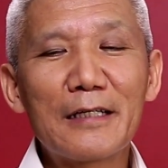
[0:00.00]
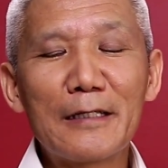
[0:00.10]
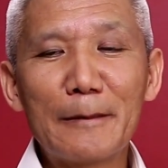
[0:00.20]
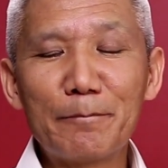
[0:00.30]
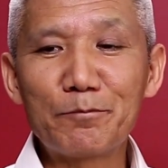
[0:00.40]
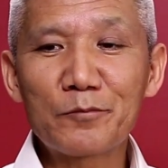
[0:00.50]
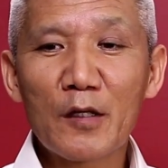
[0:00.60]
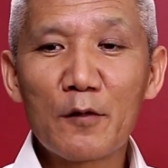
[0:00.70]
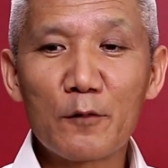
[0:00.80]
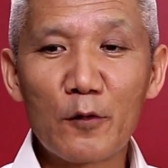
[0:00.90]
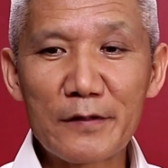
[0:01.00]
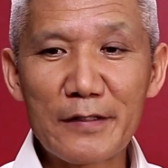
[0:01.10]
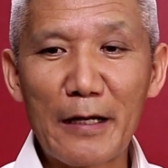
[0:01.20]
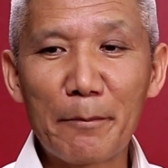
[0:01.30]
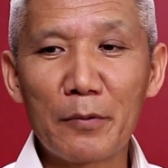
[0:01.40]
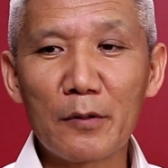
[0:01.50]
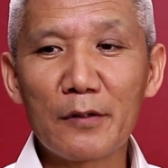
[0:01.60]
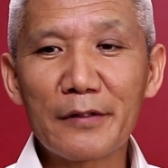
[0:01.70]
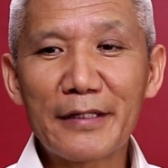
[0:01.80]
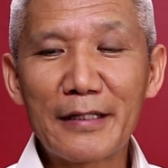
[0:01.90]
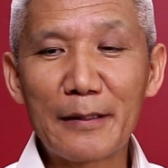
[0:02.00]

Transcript: For example,